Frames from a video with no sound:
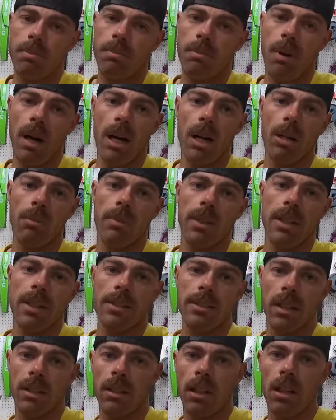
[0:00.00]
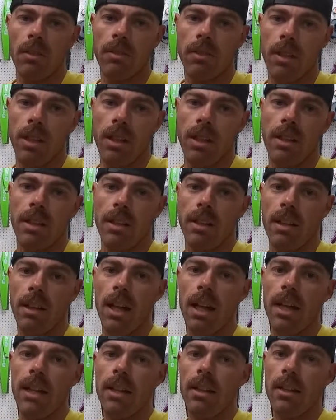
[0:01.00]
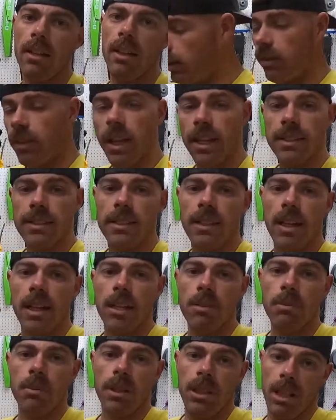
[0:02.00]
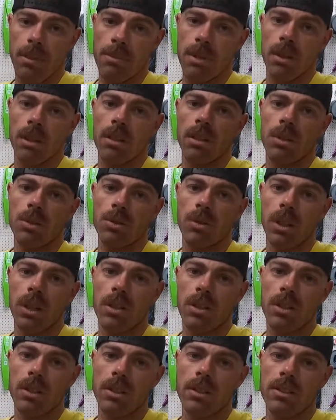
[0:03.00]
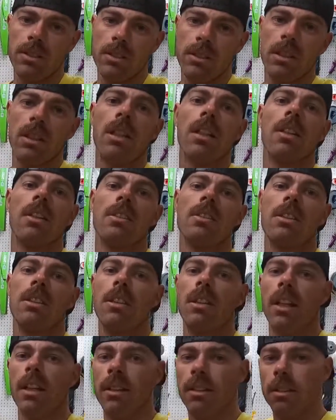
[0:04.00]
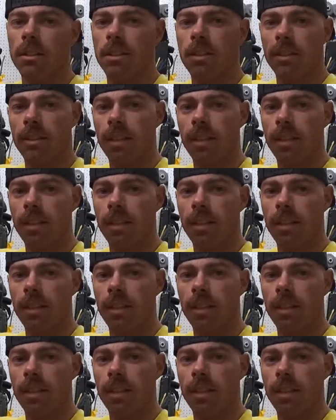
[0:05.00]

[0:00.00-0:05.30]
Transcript: by all means, I'd love a like. Till next time, keep turning those wrenches, and I'll see you later.